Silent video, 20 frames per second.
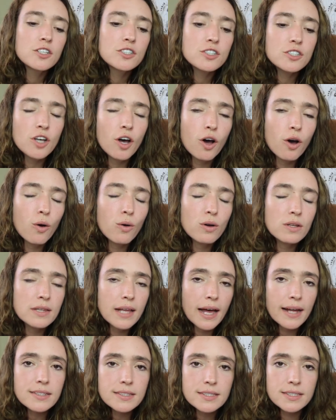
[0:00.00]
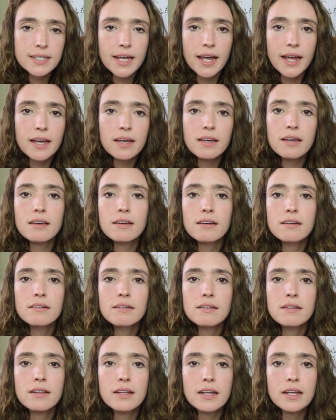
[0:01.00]
So let's take
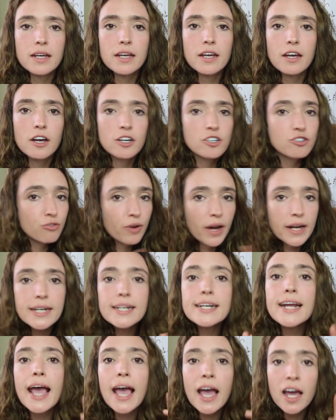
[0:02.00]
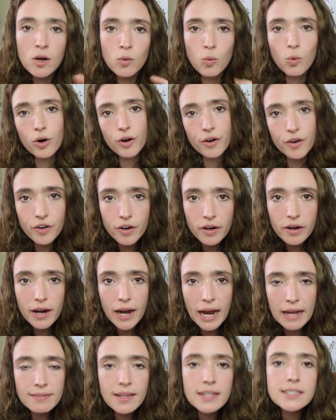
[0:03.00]
the dreaded N-word
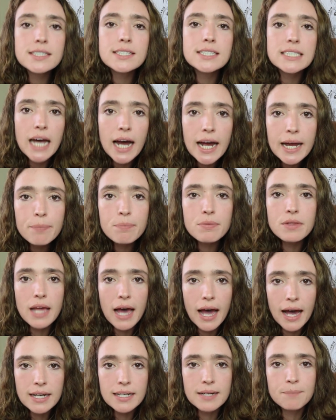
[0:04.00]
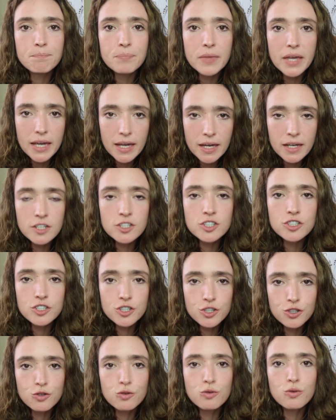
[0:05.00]
and let's type that
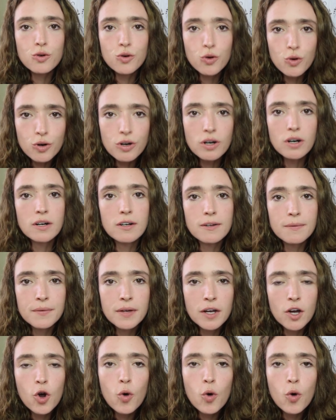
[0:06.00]
into Google.